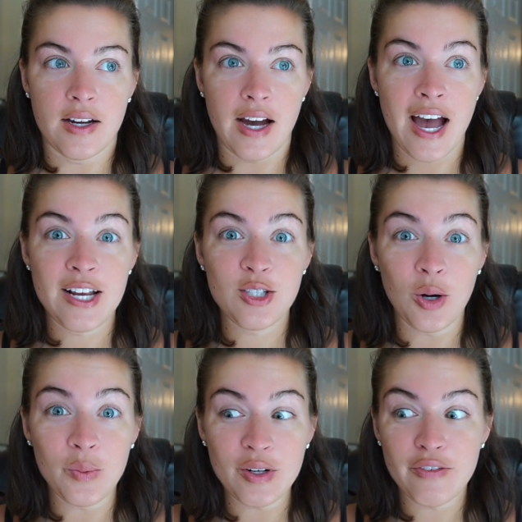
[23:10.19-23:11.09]
I
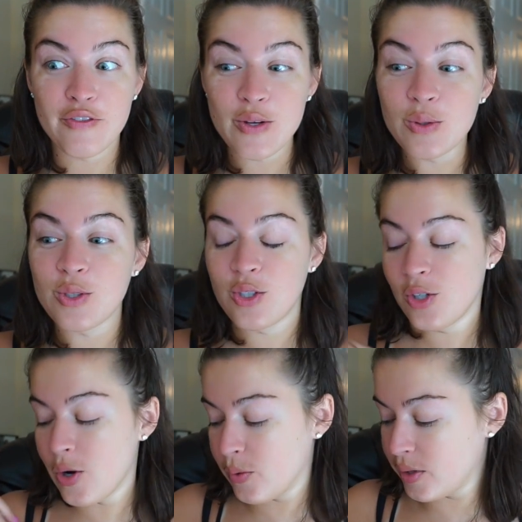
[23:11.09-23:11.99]
don't refuse to
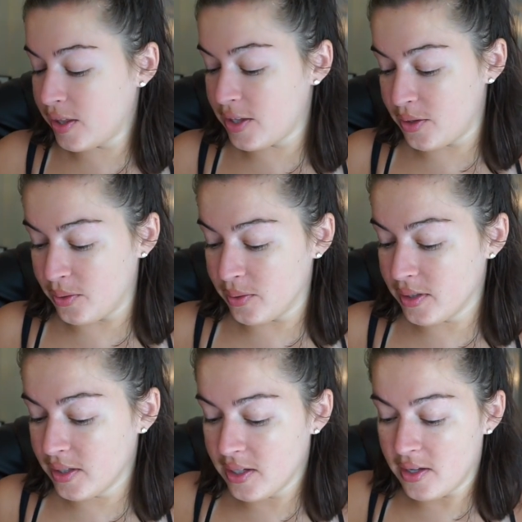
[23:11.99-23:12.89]
go with you.
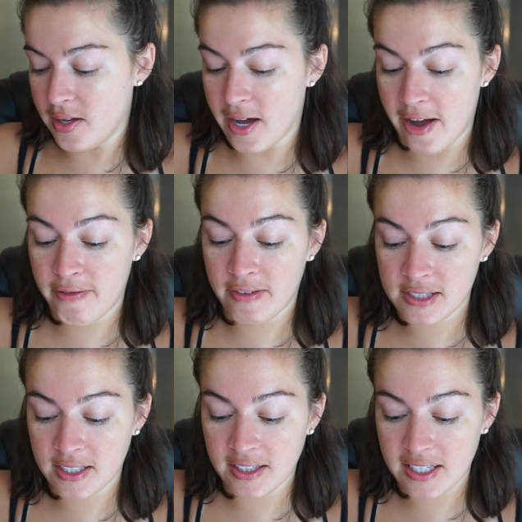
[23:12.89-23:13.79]
I
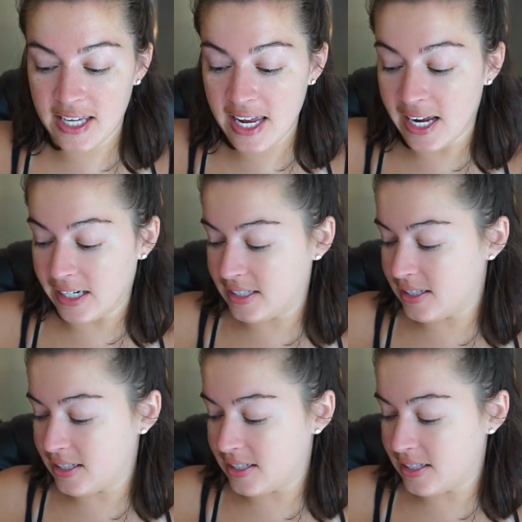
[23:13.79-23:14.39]
physically can't.